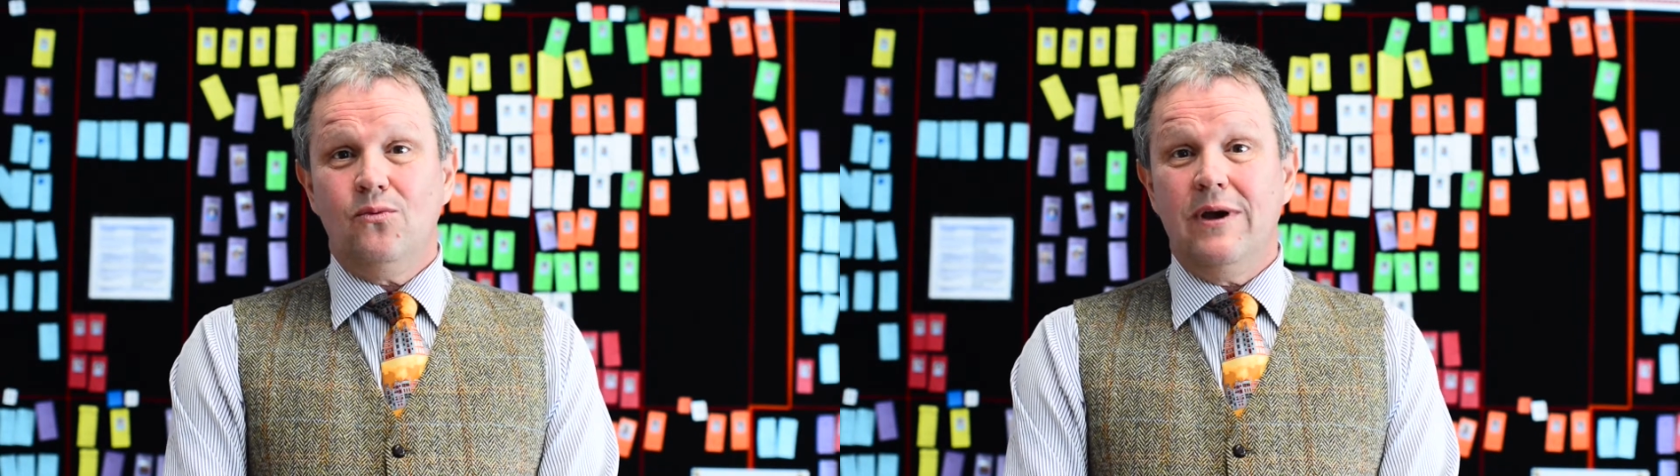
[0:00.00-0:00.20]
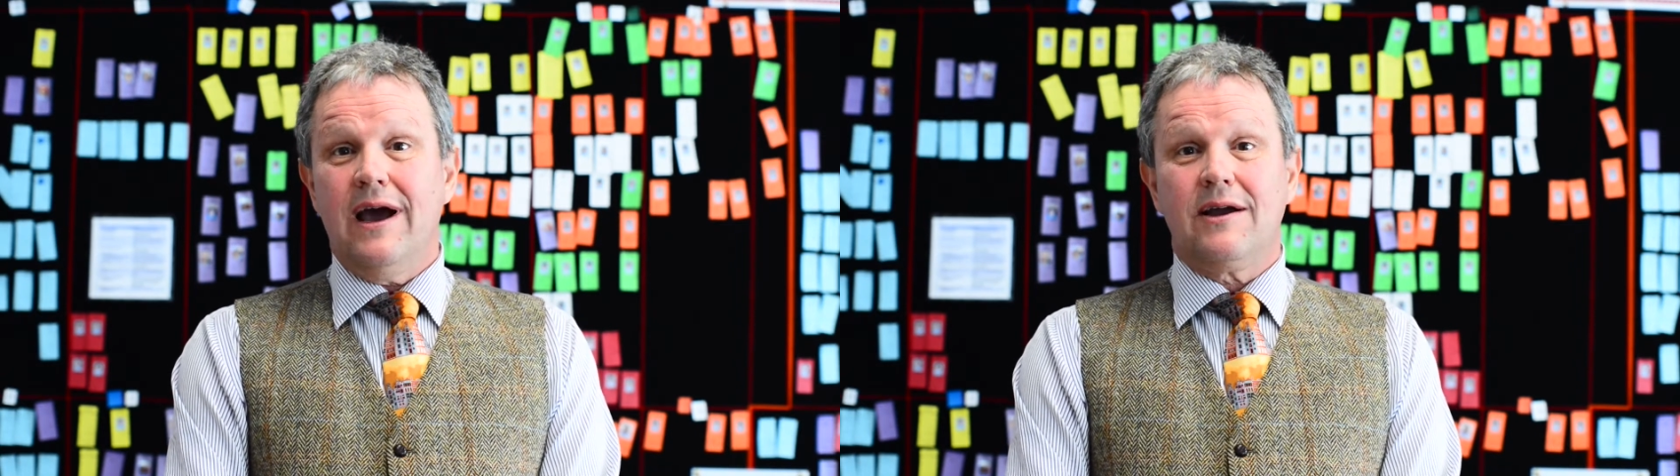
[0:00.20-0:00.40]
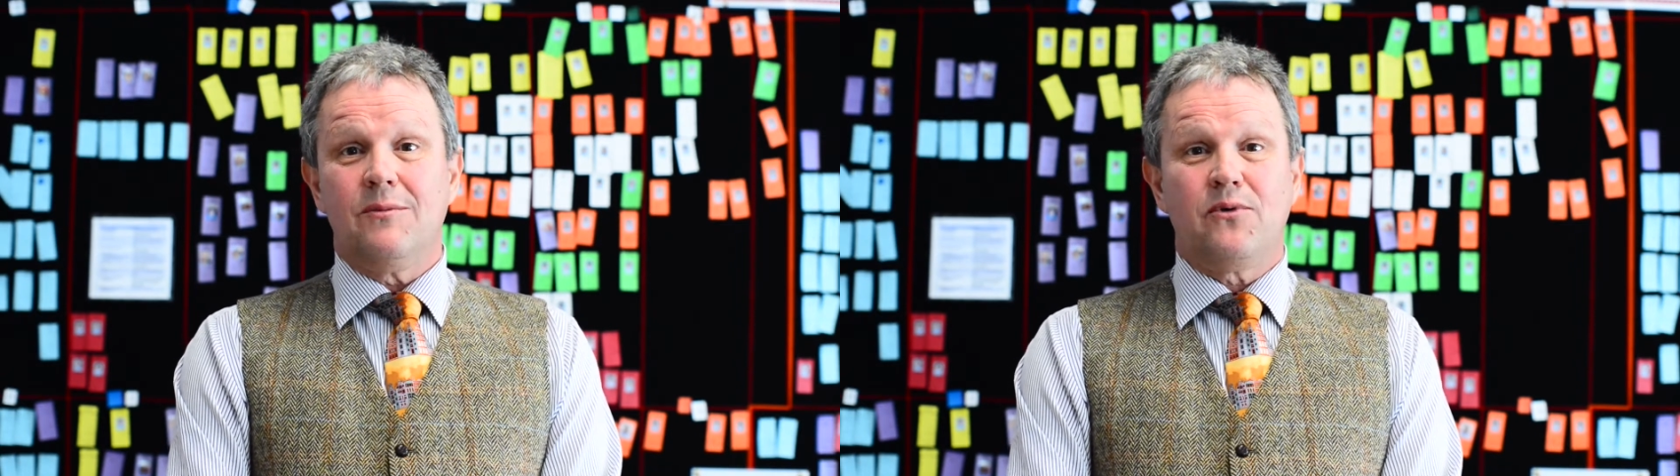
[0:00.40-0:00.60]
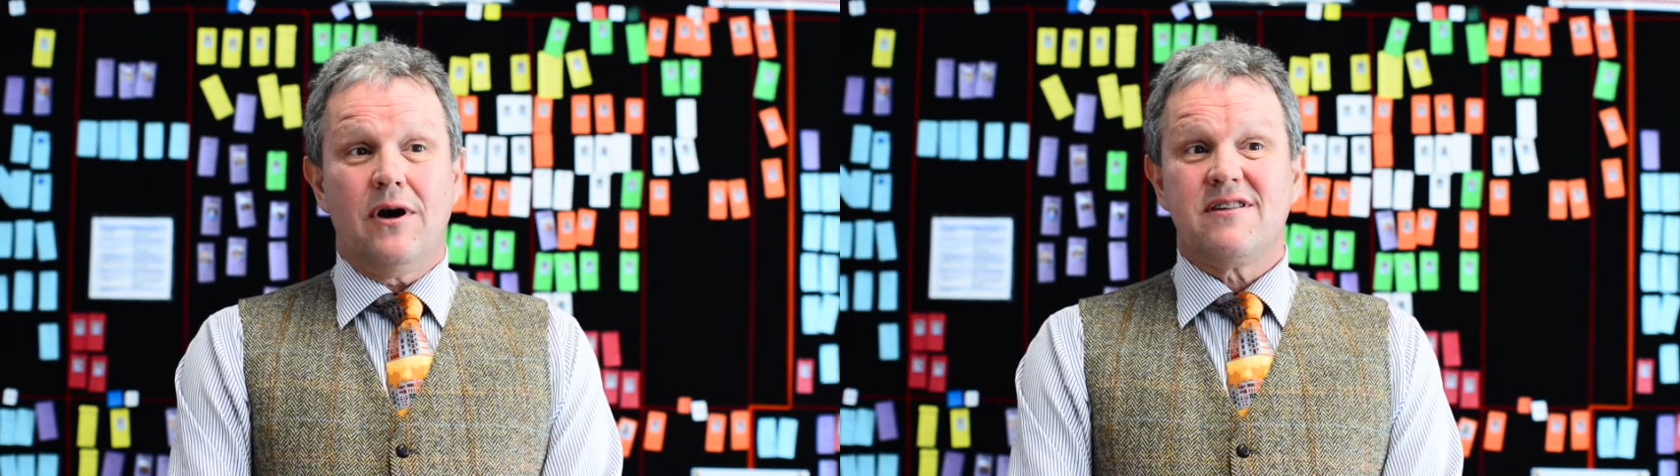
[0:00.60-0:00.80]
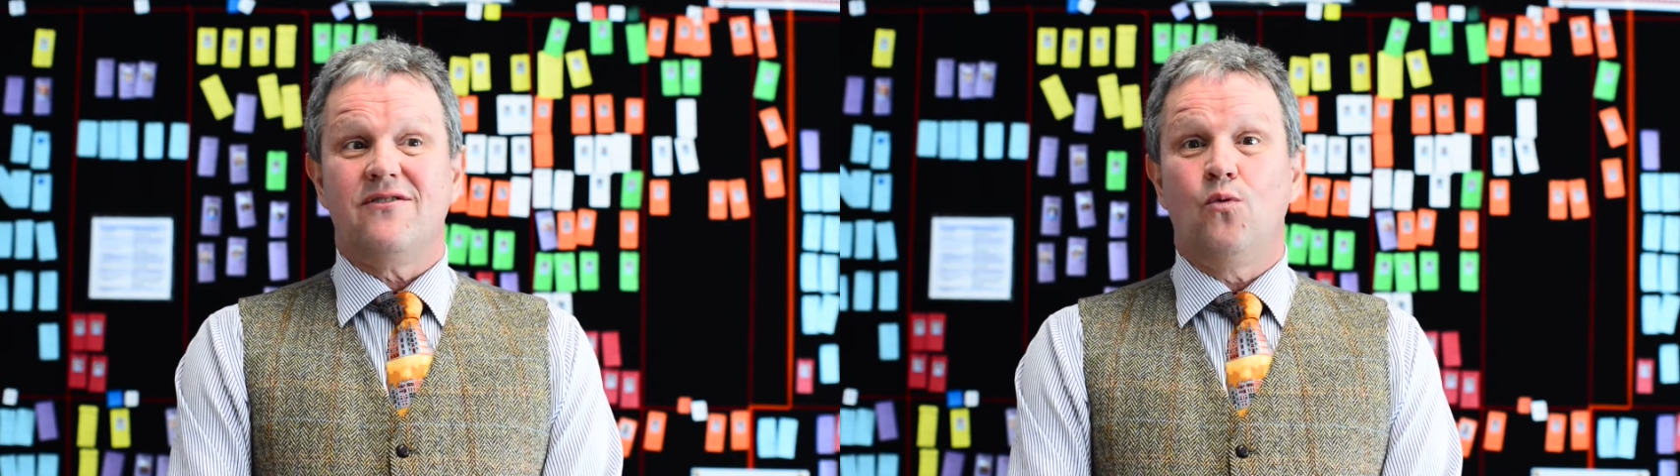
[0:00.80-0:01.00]
We are
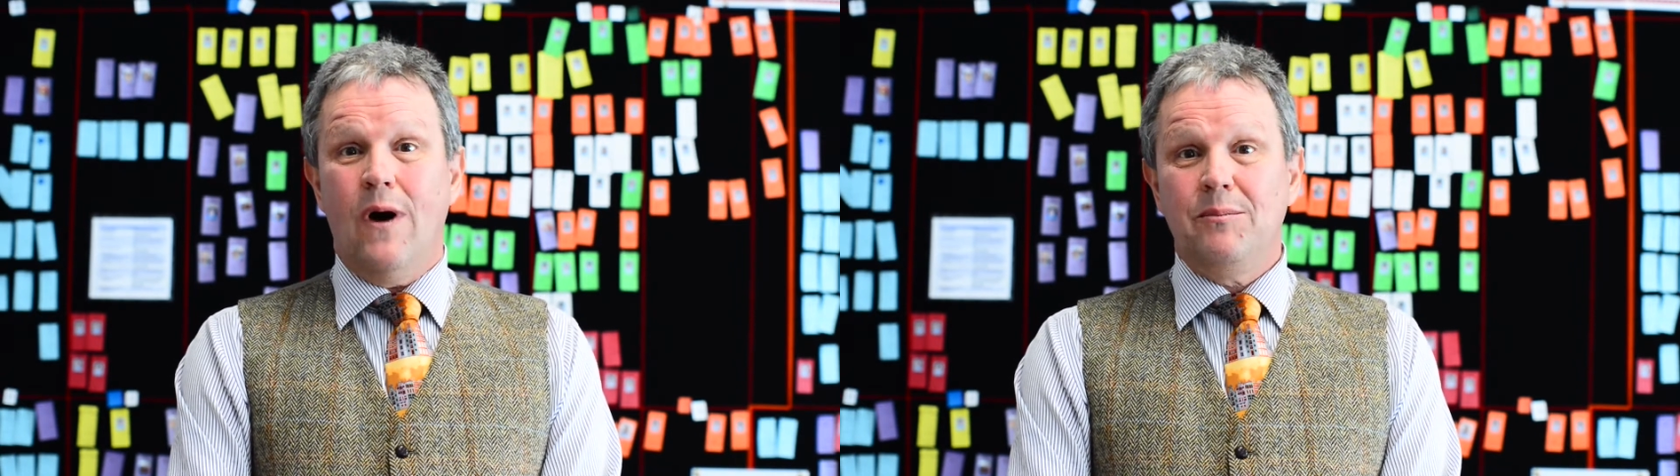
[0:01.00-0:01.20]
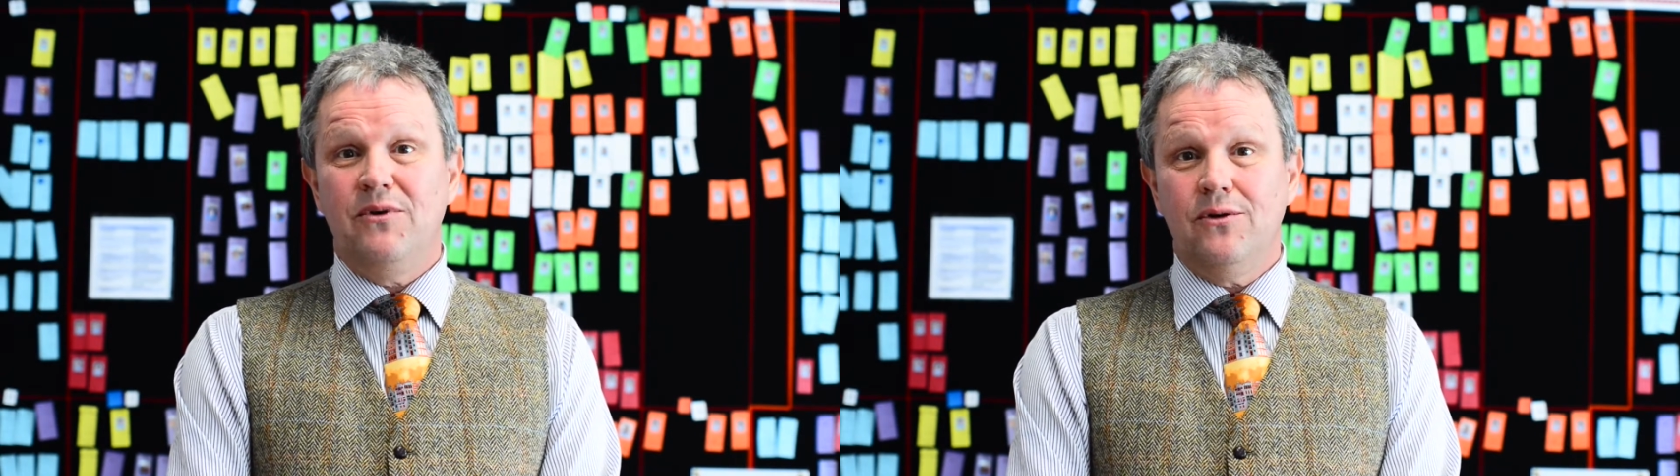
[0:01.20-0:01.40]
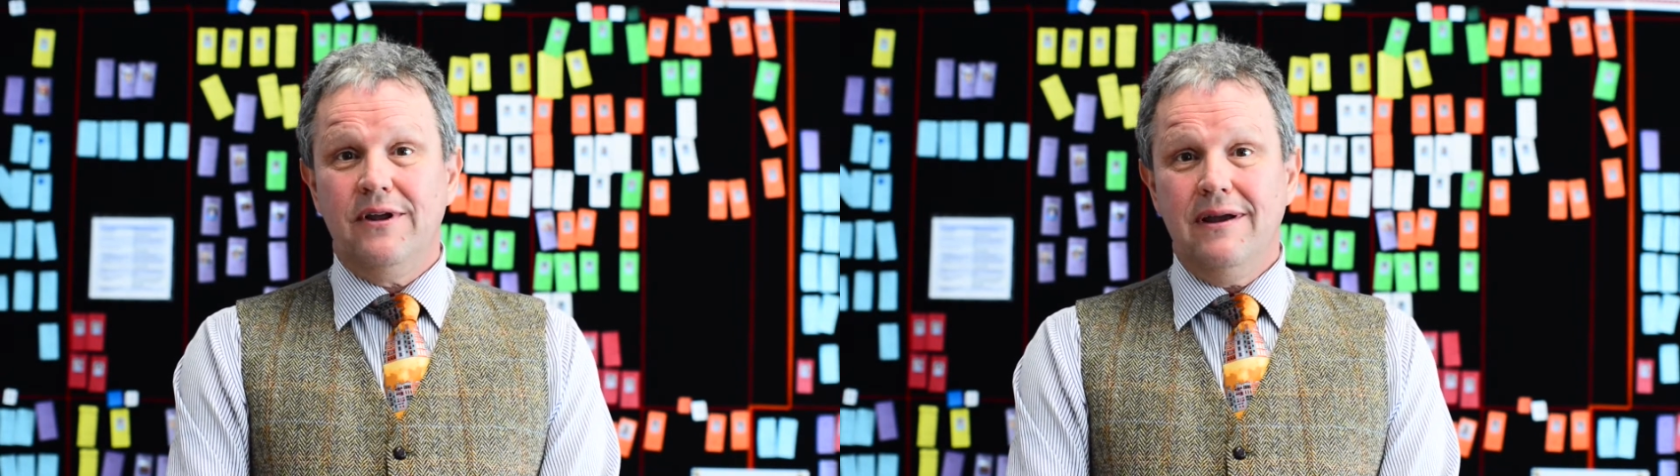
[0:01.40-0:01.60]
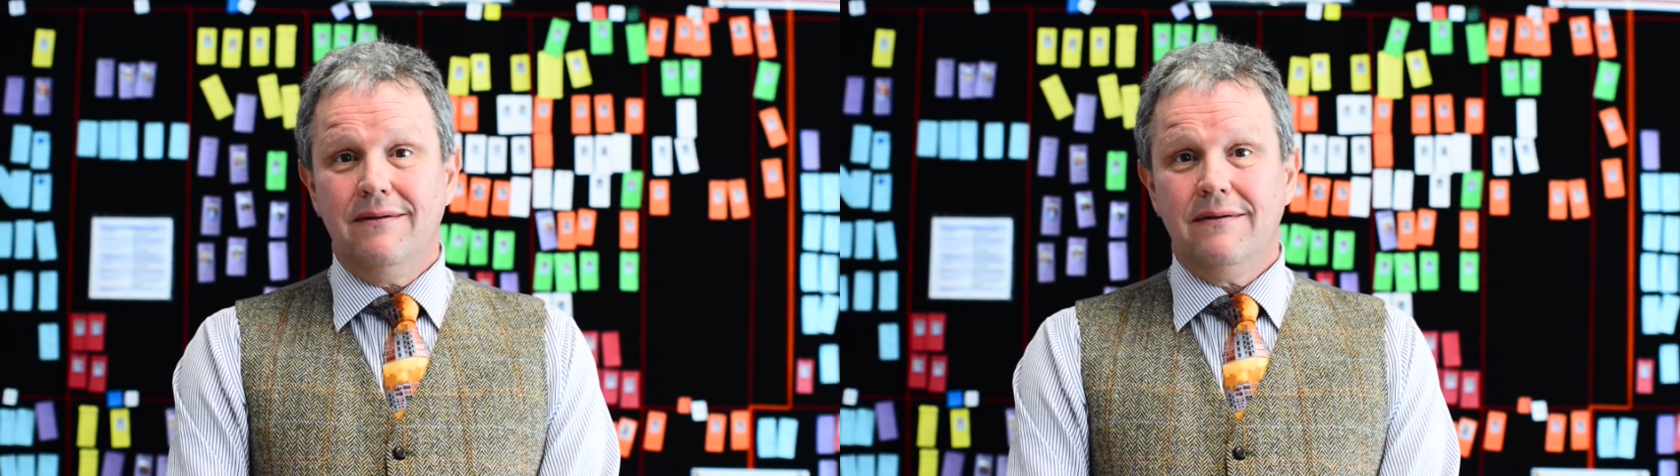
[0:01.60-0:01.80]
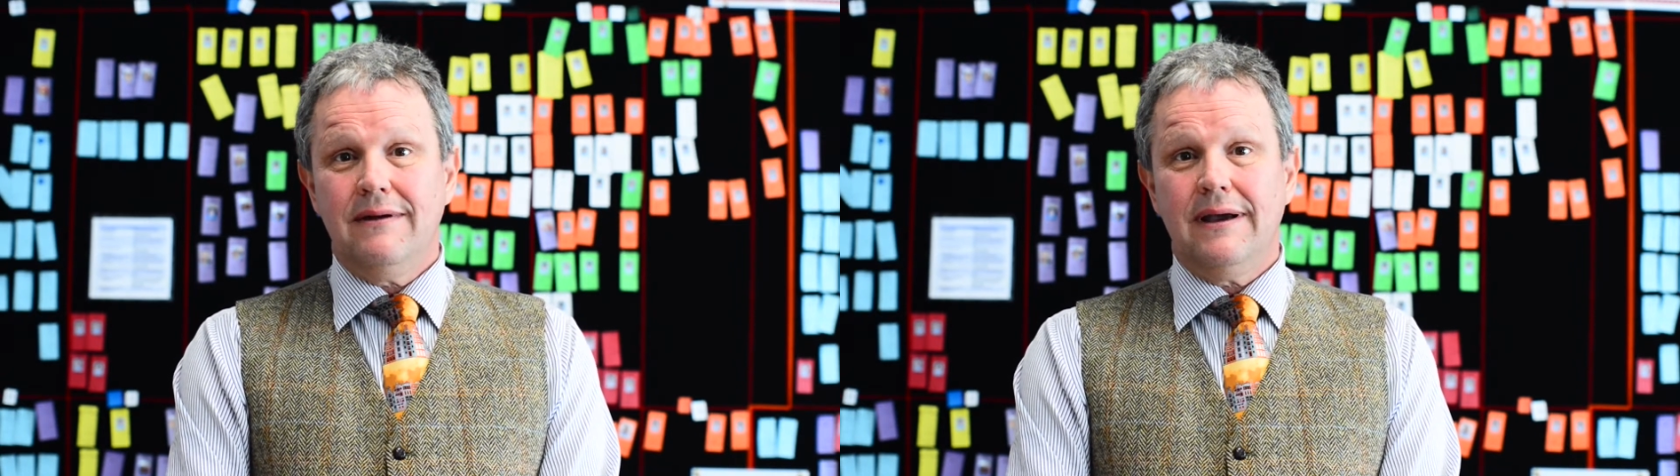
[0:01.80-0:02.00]
comprised of one building,